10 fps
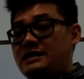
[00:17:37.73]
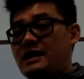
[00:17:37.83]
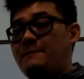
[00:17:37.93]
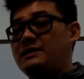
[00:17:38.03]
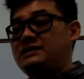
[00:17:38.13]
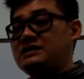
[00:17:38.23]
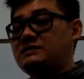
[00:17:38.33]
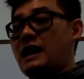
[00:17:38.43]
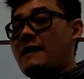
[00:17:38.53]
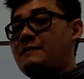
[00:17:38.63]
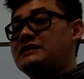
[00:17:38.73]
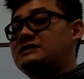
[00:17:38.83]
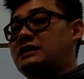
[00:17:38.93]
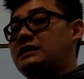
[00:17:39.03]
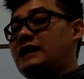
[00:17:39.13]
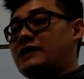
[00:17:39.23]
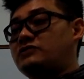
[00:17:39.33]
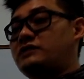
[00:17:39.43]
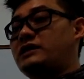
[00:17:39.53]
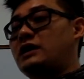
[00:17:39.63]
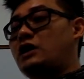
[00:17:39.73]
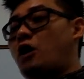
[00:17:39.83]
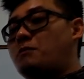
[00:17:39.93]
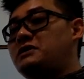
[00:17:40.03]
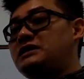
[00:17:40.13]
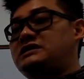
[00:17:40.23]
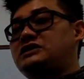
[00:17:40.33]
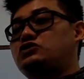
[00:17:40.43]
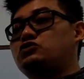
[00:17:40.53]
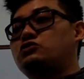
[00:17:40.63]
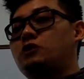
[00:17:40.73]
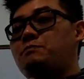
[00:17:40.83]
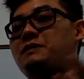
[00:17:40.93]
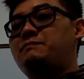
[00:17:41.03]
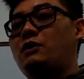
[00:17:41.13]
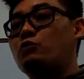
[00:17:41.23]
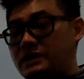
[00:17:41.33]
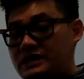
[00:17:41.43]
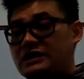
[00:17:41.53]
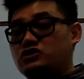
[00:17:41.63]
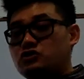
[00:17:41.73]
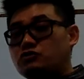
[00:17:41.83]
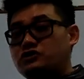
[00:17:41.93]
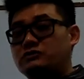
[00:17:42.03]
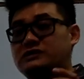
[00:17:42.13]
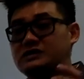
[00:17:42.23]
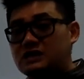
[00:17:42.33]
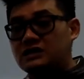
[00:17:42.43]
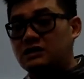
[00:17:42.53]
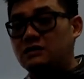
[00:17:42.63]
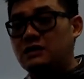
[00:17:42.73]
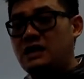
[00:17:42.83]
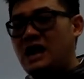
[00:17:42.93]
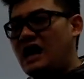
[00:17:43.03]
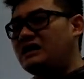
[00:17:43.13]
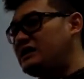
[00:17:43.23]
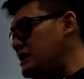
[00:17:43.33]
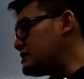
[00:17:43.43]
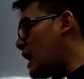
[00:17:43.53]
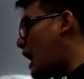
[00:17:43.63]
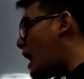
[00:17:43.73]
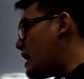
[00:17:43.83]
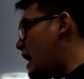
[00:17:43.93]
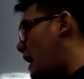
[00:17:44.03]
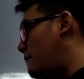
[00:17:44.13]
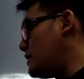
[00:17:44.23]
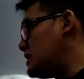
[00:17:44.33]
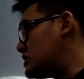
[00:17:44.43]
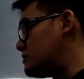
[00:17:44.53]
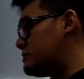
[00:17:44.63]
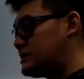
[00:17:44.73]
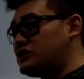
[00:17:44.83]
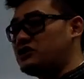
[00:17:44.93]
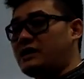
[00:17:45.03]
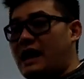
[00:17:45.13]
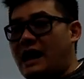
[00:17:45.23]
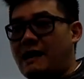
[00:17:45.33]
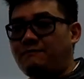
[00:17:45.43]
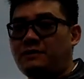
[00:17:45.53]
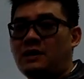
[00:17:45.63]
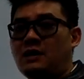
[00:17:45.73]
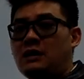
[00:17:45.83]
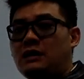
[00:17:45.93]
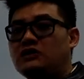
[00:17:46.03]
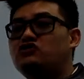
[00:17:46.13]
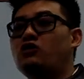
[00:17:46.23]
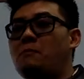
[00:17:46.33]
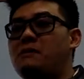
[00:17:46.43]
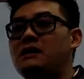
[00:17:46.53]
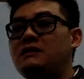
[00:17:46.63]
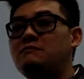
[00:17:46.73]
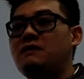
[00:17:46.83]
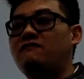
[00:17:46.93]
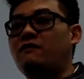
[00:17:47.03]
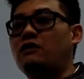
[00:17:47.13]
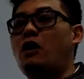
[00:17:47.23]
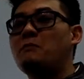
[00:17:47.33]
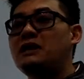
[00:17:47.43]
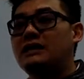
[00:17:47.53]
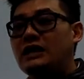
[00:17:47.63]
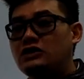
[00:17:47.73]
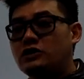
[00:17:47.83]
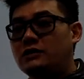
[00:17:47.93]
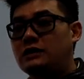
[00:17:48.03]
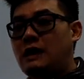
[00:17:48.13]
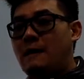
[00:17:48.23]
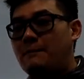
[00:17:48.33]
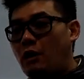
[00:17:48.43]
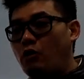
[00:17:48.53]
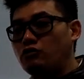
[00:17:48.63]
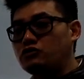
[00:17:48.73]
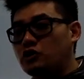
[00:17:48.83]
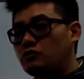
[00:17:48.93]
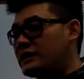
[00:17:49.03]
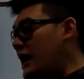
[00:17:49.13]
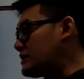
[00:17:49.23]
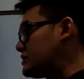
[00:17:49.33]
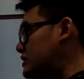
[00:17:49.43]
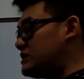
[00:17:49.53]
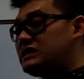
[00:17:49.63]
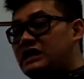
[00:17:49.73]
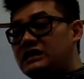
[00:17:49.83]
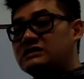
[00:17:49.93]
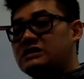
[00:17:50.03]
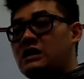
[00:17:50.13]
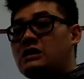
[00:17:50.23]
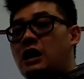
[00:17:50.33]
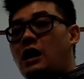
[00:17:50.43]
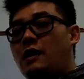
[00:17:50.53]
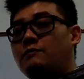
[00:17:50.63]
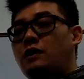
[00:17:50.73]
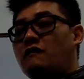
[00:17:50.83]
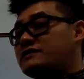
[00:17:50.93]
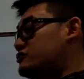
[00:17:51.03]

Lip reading: Yeah, but this app is catering a community to grow people within a social circle. And this IM, instant messaging app, is not merely made for communication, but also cater the needs of a